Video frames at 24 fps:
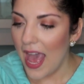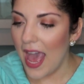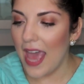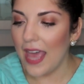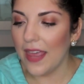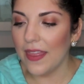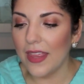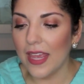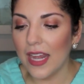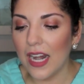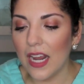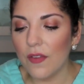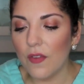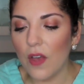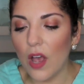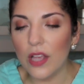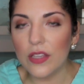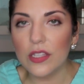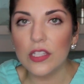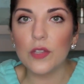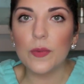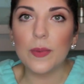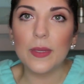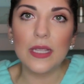And then I've
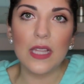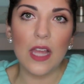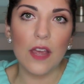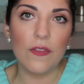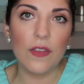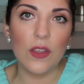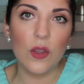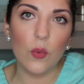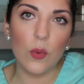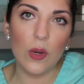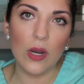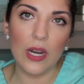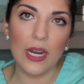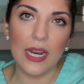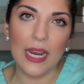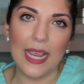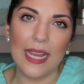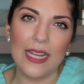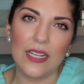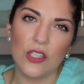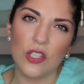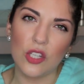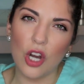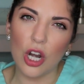also been loving wearing
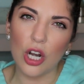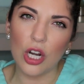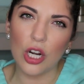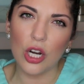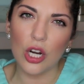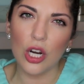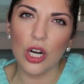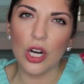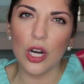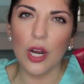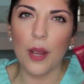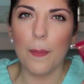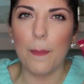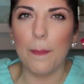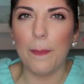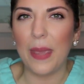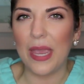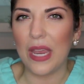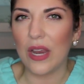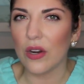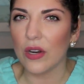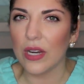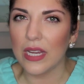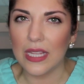a darker
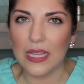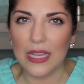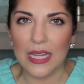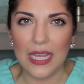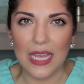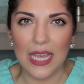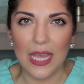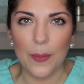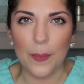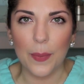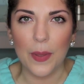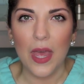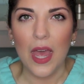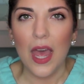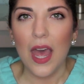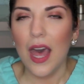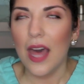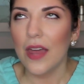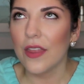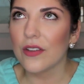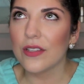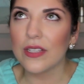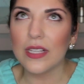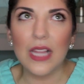berry lip.
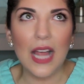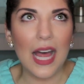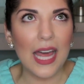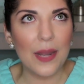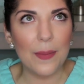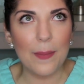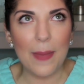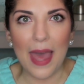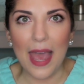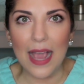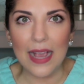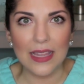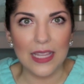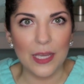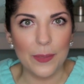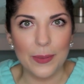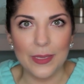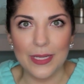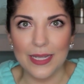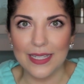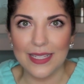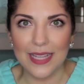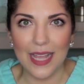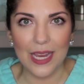There's a lot of MAC
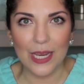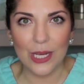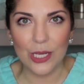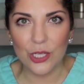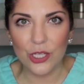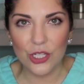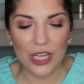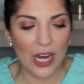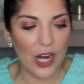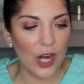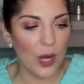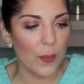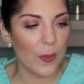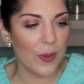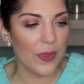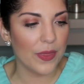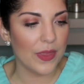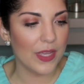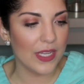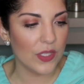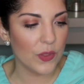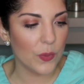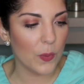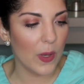lipsticks I could share,
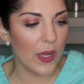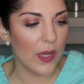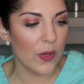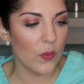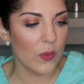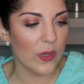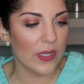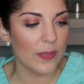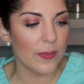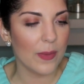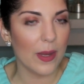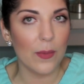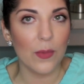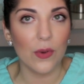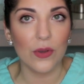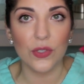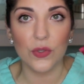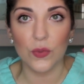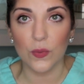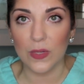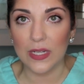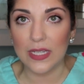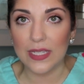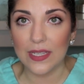but this one was my
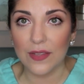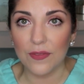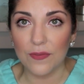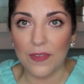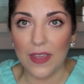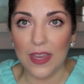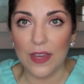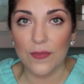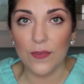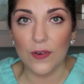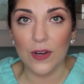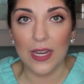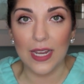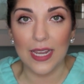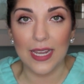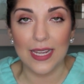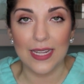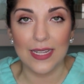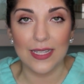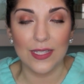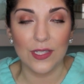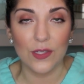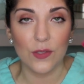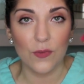most recent favorite.
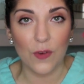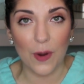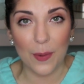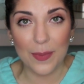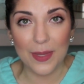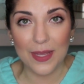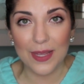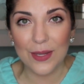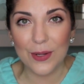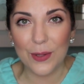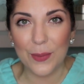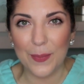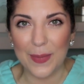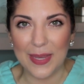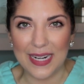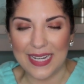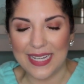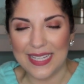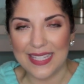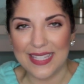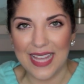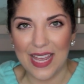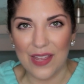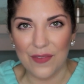It's from the little
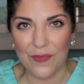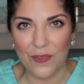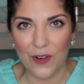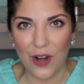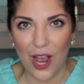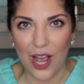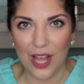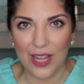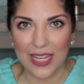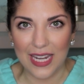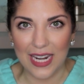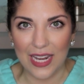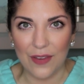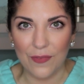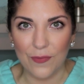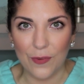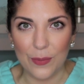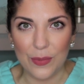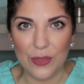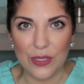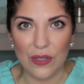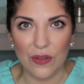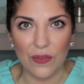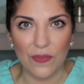mini set for holiday
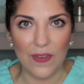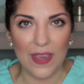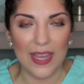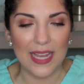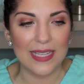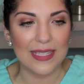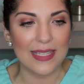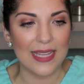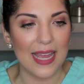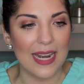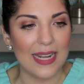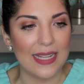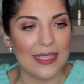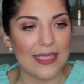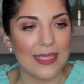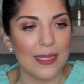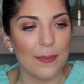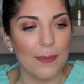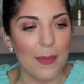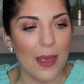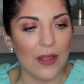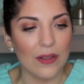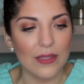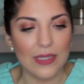from Too Faced, and it's
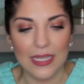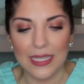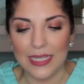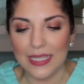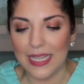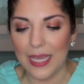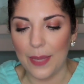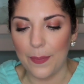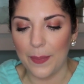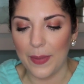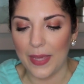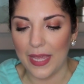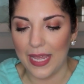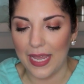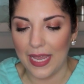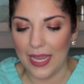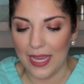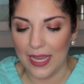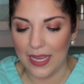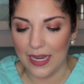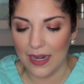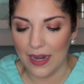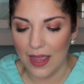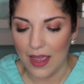the Melted Lip
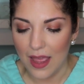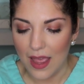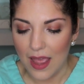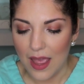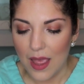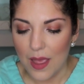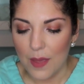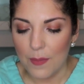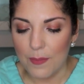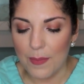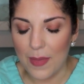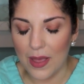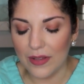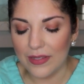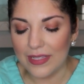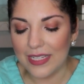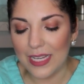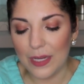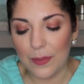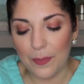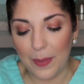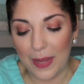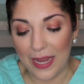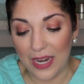in
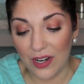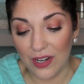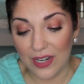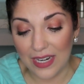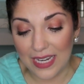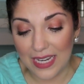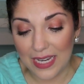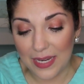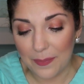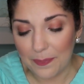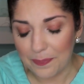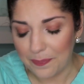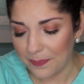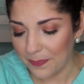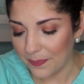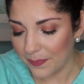Melted Berry.